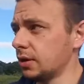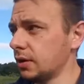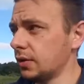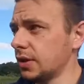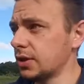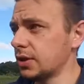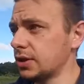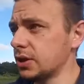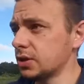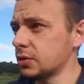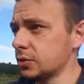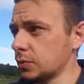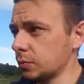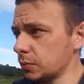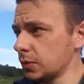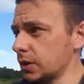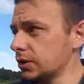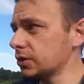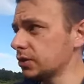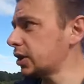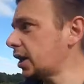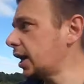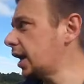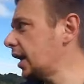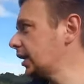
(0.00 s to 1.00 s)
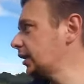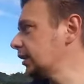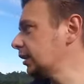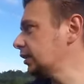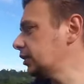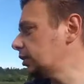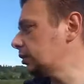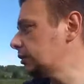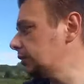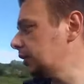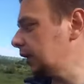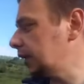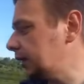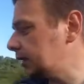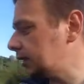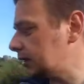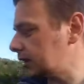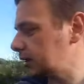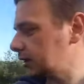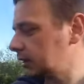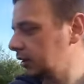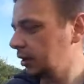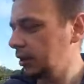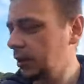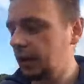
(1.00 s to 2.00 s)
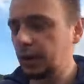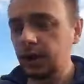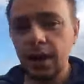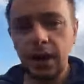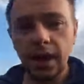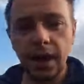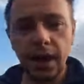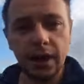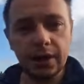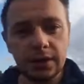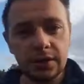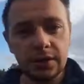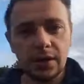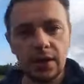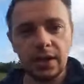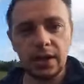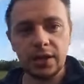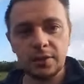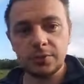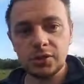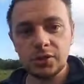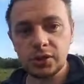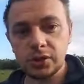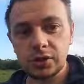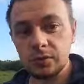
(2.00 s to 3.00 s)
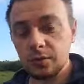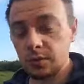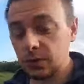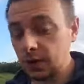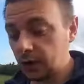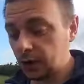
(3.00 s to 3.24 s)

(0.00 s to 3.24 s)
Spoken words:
This is entirely unique, and it's